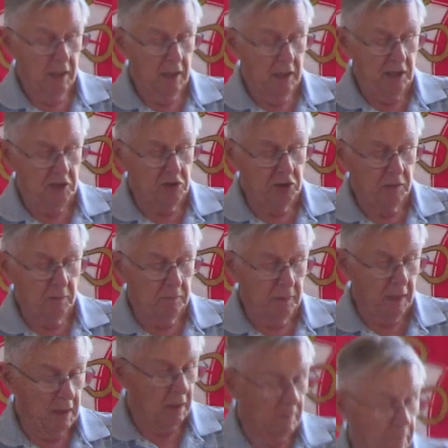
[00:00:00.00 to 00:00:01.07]
Egypt
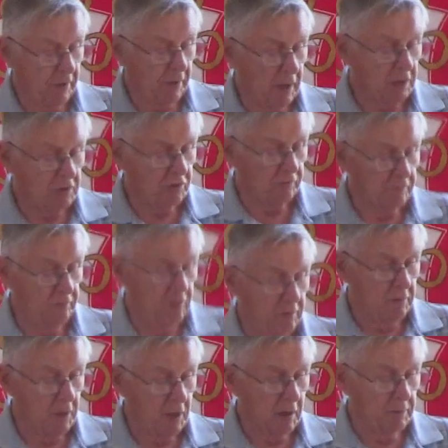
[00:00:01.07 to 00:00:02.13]
and the parts of
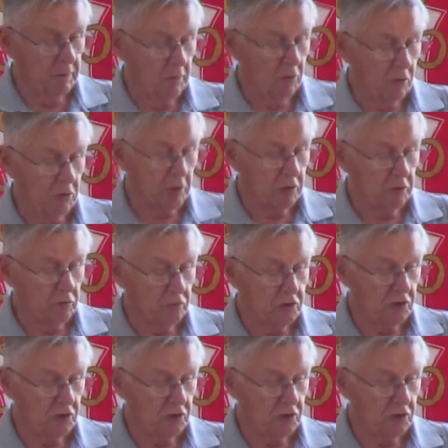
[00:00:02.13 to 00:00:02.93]
Libya belonging to